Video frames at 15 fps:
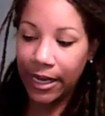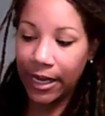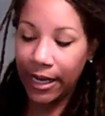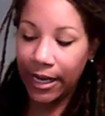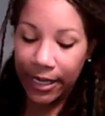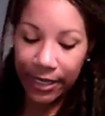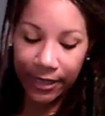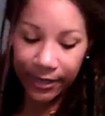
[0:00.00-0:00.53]

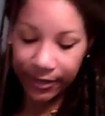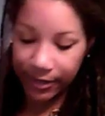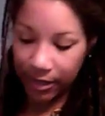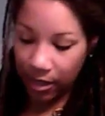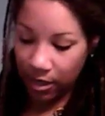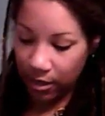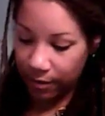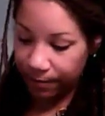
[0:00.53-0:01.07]

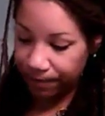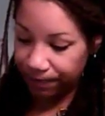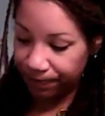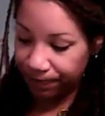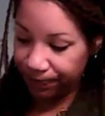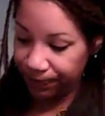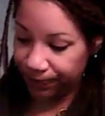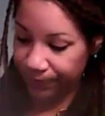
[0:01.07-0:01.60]
And,
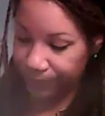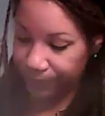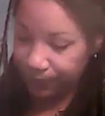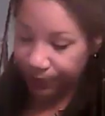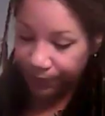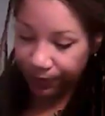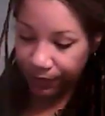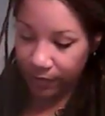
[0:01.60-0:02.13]

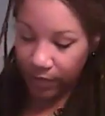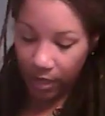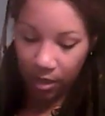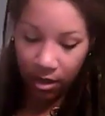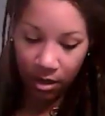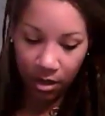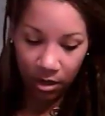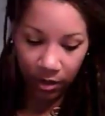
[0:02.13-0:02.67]

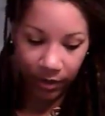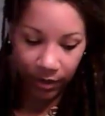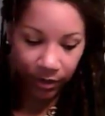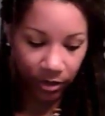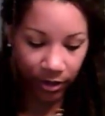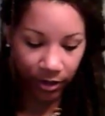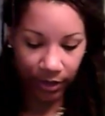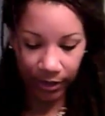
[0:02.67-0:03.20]
okay,
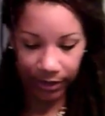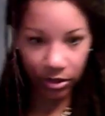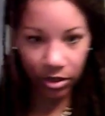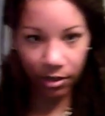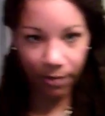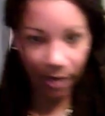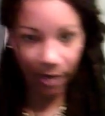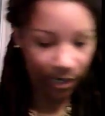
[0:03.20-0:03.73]
so then I get to
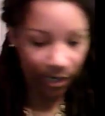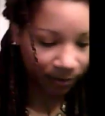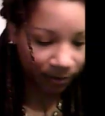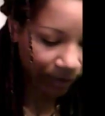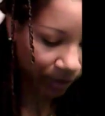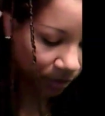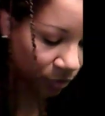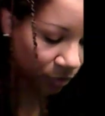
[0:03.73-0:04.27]
the bottom,
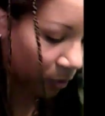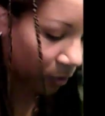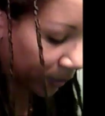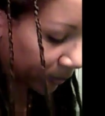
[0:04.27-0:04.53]
and you won't be